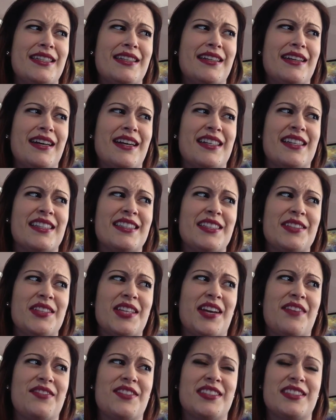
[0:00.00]
I guess I'd
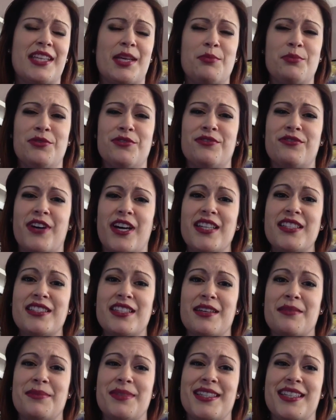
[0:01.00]
have to say
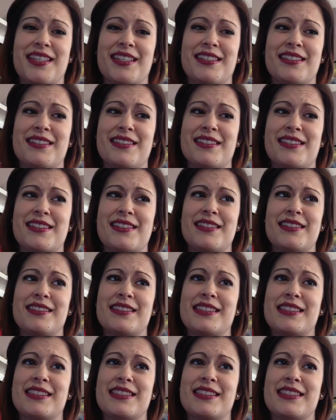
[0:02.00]
Mufasa because